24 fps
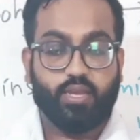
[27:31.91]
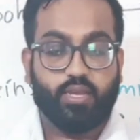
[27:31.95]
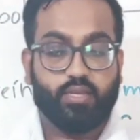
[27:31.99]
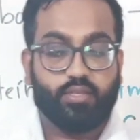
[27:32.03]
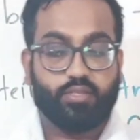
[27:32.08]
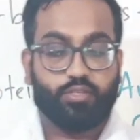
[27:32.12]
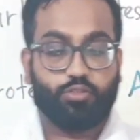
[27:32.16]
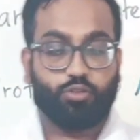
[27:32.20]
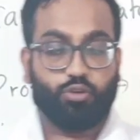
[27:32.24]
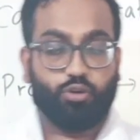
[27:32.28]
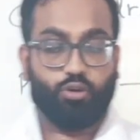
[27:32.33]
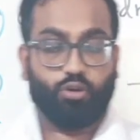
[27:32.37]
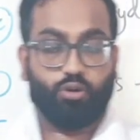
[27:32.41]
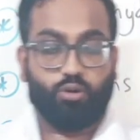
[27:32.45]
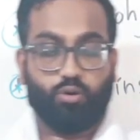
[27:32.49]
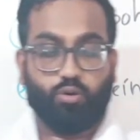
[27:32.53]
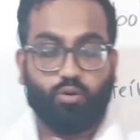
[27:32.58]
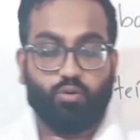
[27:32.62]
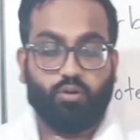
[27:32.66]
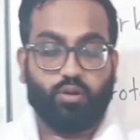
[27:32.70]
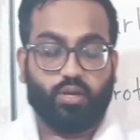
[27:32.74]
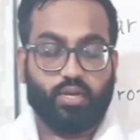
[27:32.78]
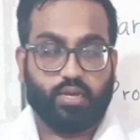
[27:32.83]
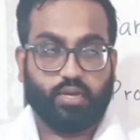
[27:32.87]

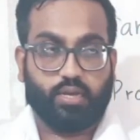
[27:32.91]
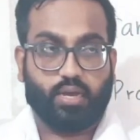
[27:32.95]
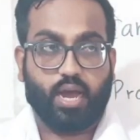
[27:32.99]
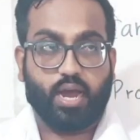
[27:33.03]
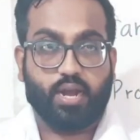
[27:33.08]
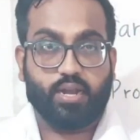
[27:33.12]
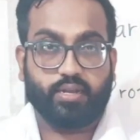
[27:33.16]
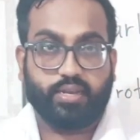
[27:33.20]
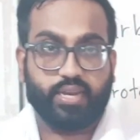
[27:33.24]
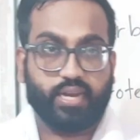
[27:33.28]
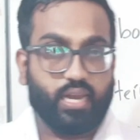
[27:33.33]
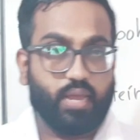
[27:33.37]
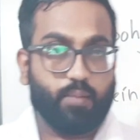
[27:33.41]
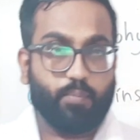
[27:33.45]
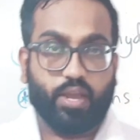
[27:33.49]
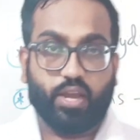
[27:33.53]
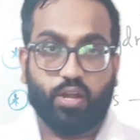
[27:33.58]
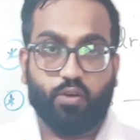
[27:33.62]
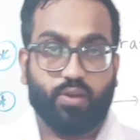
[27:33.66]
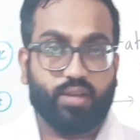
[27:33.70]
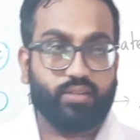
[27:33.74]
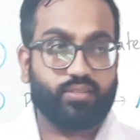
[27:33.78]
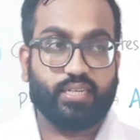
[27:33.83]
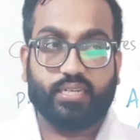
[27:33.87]
So until
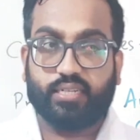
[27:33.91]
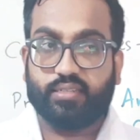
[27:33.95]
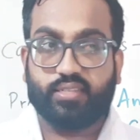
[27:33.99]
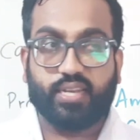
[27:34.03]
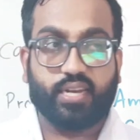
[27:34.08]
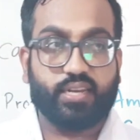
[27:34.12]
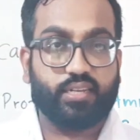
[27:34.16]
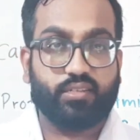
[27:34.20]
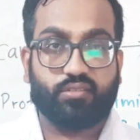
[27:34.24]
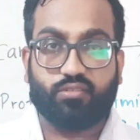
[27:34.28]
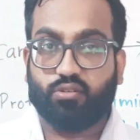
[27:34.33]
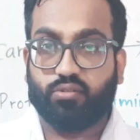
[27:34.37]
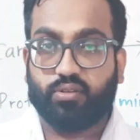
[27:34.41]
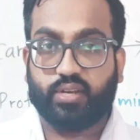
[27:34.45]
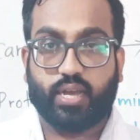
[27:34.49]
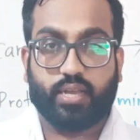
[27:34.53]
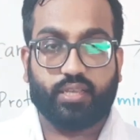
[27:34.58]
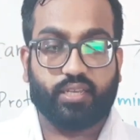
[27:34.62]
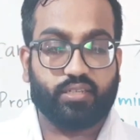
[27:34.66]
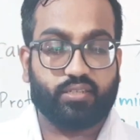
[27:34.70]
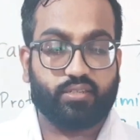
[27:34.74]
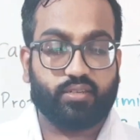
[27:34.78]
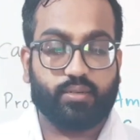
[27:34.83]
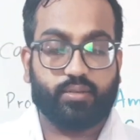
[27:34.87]
amino acids, that is not
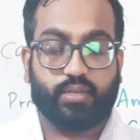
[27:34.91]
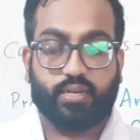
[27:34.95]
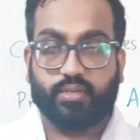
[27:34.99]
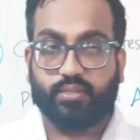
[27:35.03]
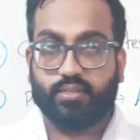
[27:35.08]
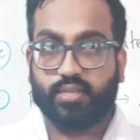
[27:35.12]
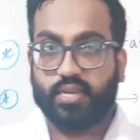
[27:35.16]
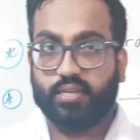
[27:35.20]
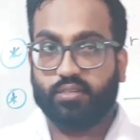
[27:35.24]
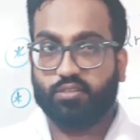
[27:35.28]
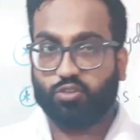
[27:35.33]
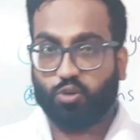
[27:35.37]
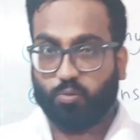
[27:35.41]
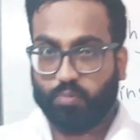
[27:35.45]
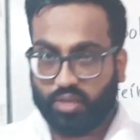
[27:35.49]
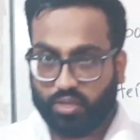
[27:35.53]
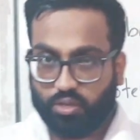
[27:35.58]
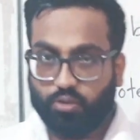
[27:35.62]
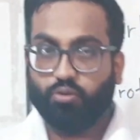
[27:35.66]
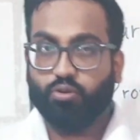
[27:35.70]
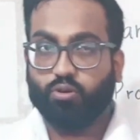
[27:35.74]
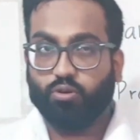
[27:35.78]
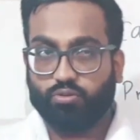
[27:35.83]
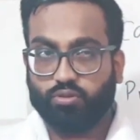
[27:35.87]
digested inside stomach.
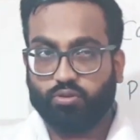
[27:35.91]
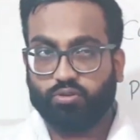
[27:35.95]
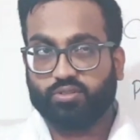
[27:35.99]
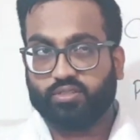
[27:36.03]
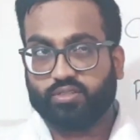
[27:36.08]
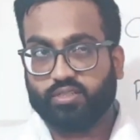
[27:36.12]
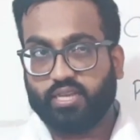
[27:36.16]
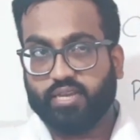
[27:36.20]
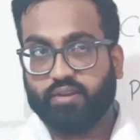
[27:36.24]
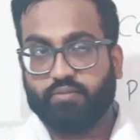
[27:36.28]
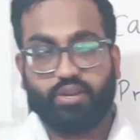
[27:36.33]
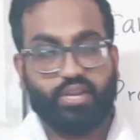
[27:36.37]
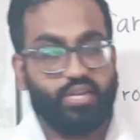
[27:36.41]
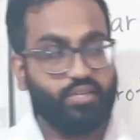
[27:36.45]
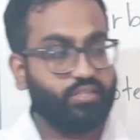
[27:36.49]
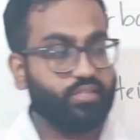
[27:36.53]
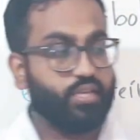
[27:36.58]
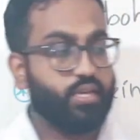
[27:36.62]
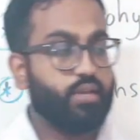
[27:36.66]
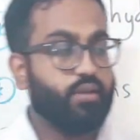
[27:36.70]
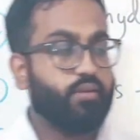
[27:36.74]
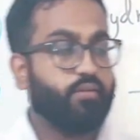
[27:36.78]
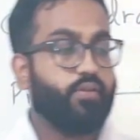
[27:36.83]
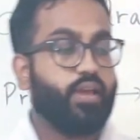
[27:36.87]
You know those theories,
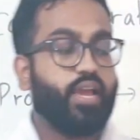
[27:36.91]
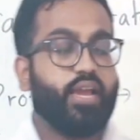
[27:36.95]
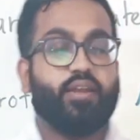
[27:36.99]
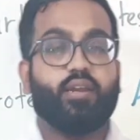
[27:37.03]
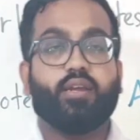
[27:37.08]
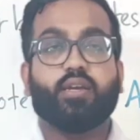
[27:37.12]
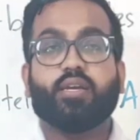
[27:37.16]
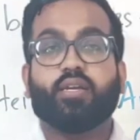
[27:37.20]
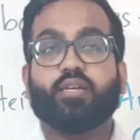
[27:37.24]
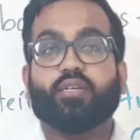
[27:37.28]
right?